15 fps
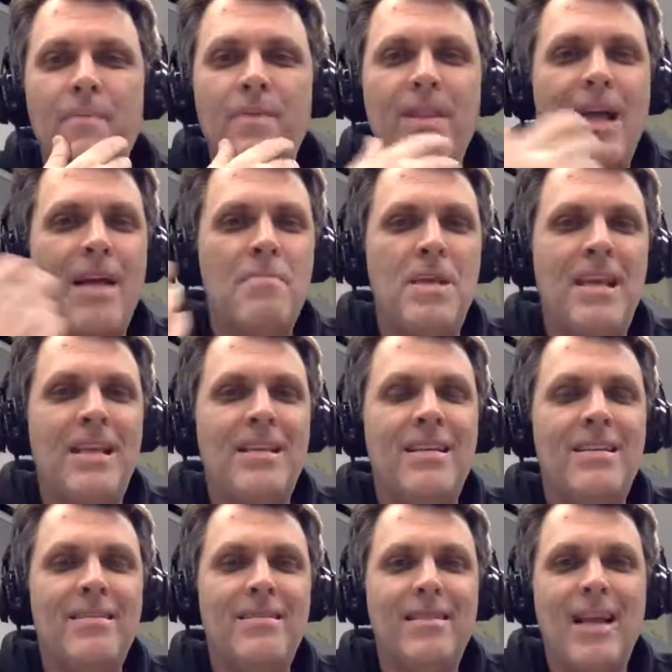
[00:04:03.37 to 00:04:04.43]
I
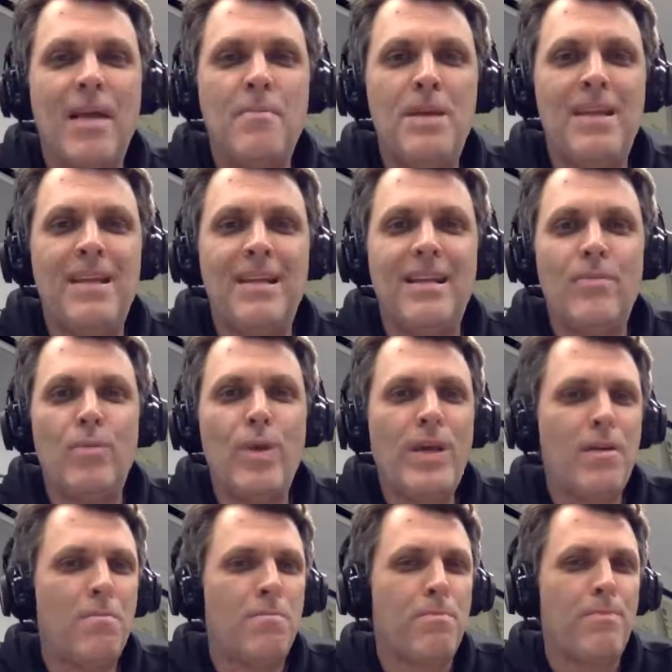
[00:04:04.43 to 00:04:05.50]
mean,
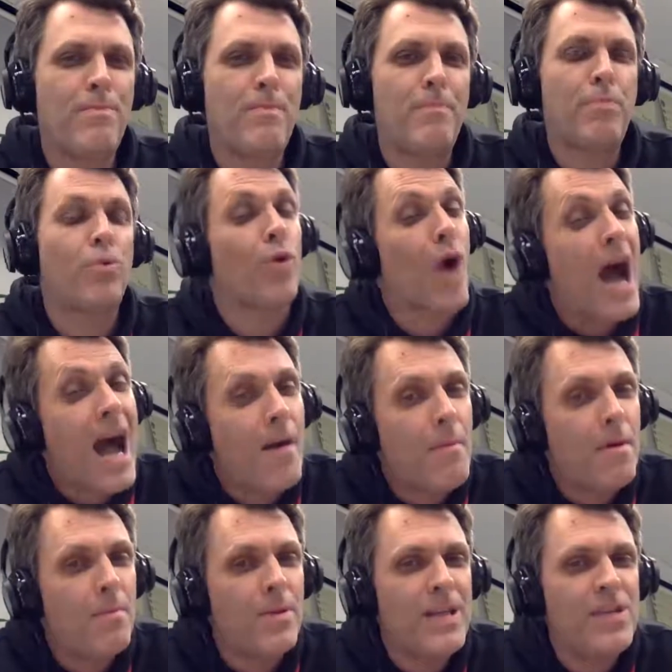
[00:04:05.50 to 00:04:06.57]
we could
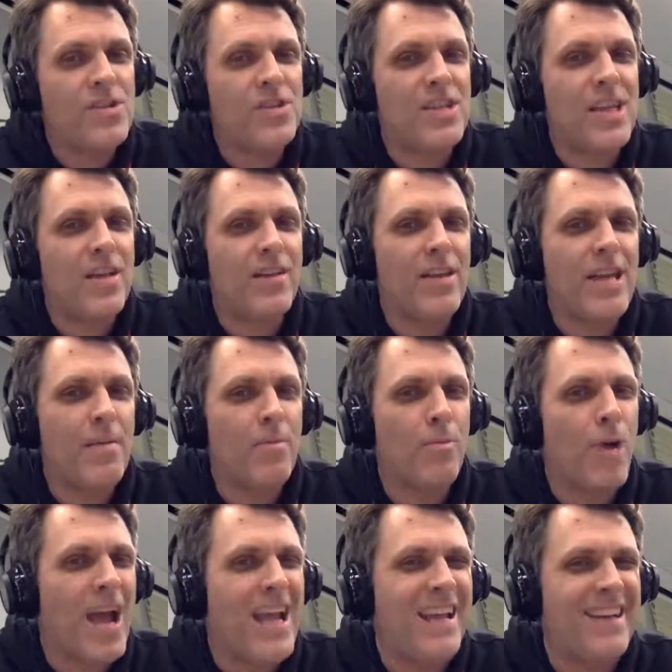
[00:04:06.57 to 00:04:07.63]
probably
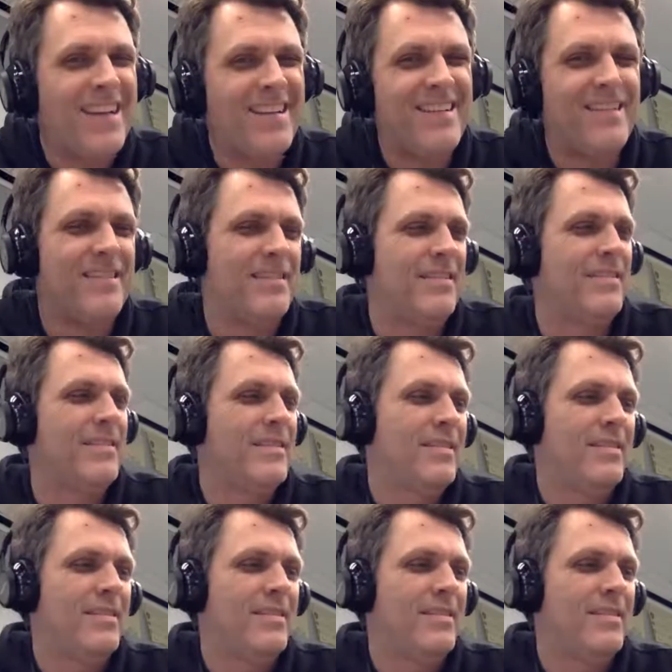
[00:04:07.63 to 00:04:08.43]
steal him, right?